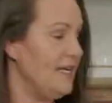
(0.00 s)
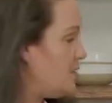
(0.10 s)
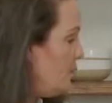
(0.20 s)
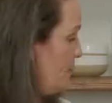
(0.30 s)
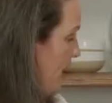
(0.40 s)

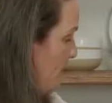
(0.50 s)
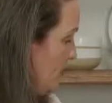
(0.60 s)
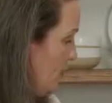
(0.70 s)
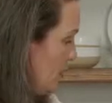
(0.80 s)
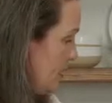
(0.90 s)
So power
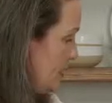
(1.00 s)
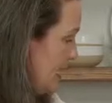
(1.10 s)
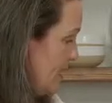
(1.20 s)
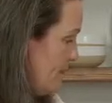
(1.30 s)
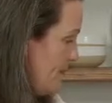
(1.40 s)
cord is
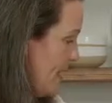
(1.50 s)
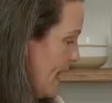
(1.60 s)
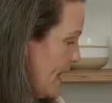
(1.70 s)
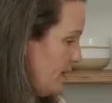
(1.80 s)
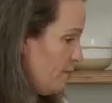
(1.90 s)
in my
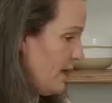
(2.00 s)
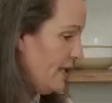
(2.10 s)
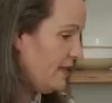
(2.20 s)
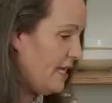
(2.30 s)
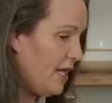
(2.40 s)
bag
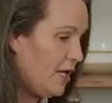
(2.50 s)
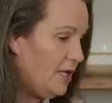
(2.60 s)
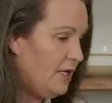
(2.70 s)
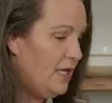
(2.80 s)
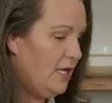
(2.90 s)
right there.